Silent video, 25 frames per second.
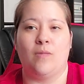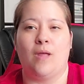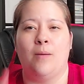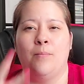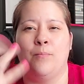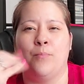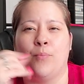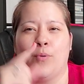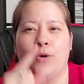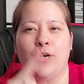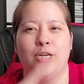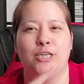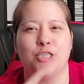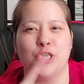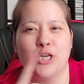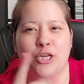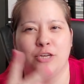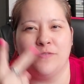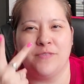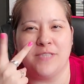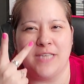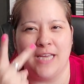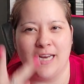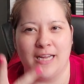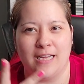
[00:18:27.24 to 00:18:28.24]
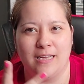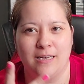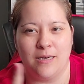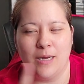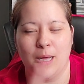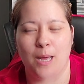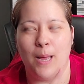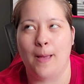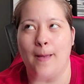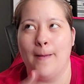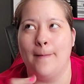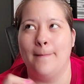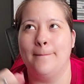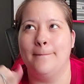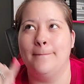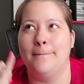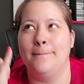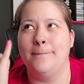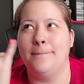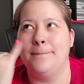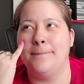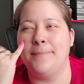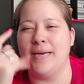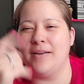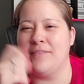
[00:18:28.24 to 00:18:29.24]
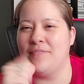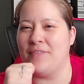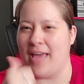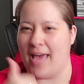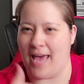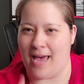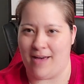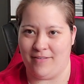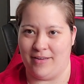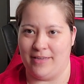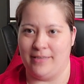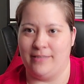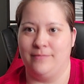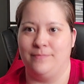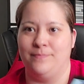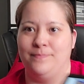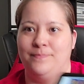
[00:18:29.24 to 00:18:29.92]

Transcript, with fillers: I'm pretty sure you've seen it, but if you haven't,